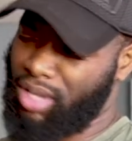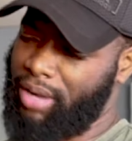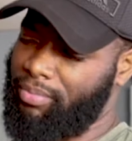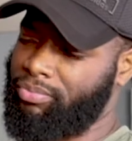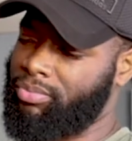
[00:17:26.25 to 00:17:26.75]

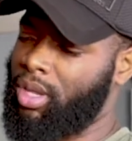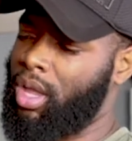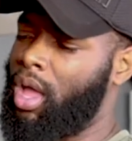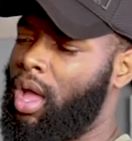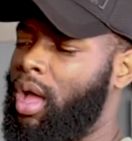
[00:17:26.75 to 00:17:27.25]
Like,
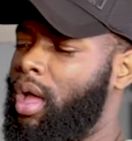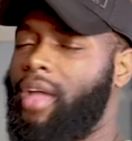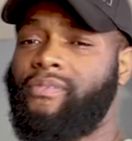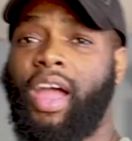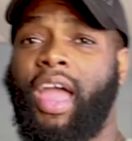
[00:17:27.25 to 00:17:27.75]

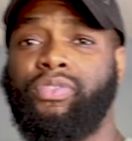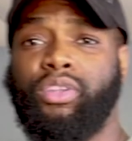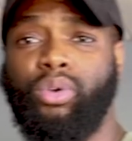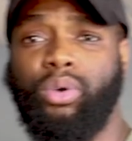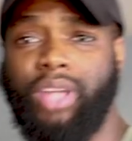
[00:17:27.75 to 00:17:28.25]
if I have to
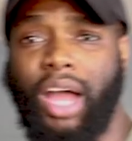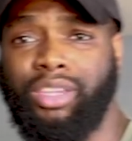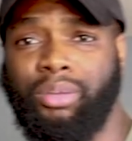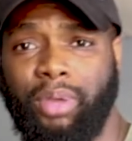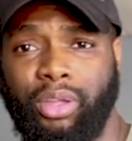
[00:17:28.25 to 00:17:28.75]
do a
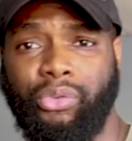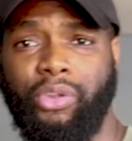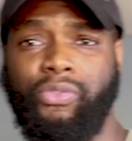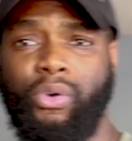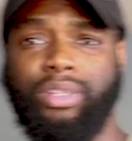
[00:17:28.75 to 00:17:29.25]

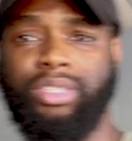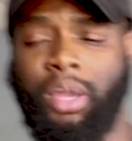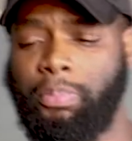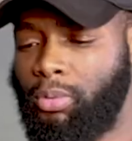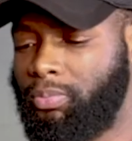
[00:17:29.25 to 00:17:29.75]
documentary, for
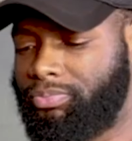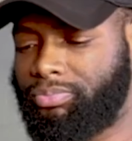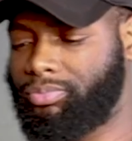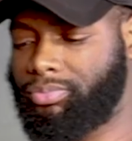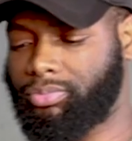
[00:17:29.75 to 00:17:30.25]
example,
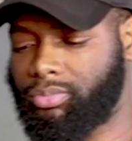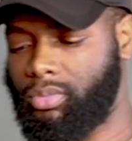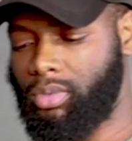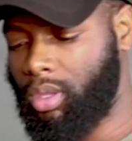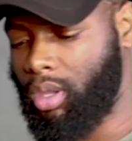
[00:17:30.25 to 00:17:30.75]

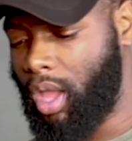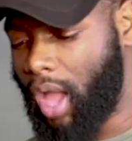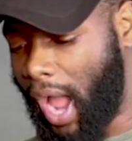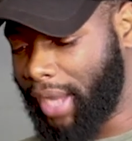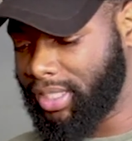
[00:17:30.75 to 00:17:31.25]

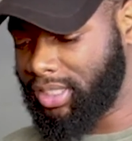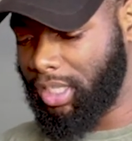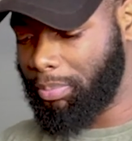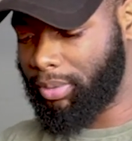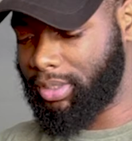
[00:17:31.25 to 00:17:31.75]
I can
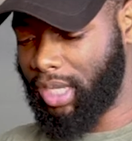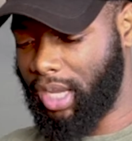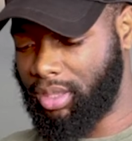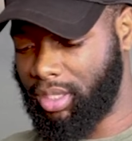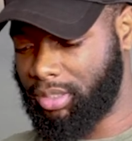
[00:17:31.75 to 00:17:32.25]
simply
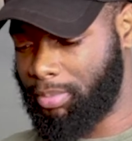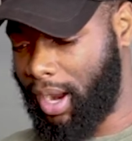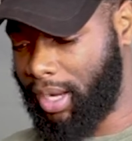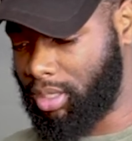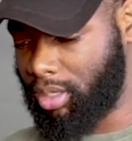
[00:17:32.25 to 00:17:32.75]
take this
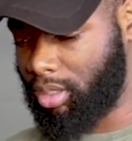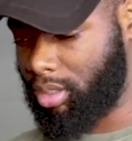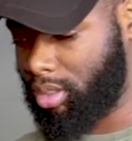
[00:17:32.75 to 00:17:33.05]
mic